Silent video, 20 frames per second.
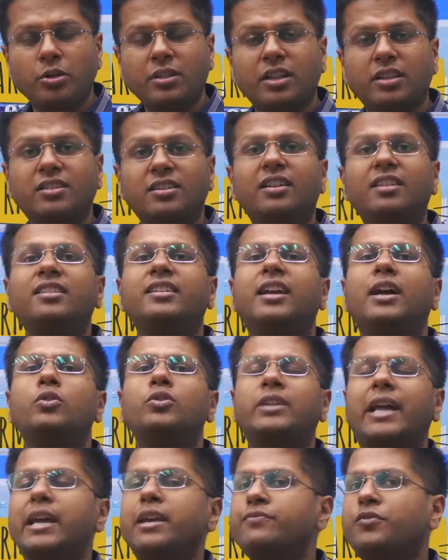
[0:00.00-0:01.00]
the turnaround
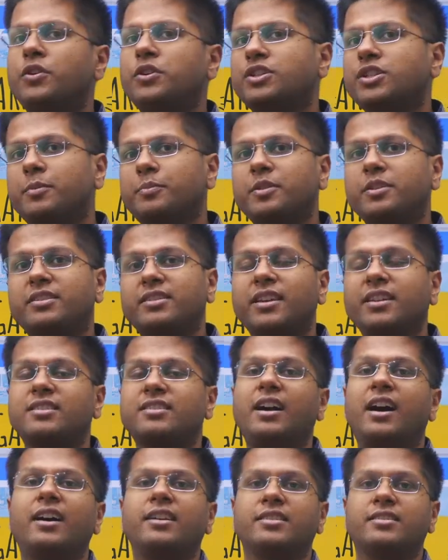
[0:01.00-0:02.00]
time for ship is six
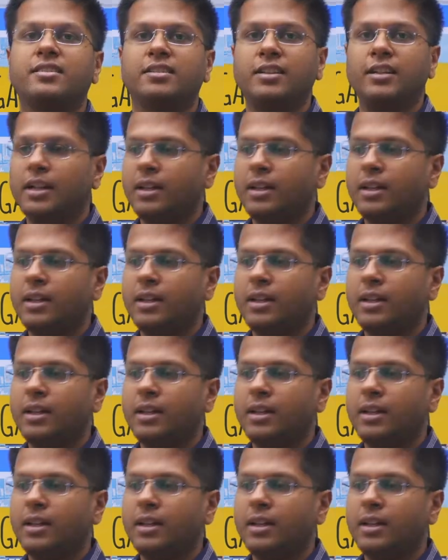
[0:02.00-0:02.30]
hours.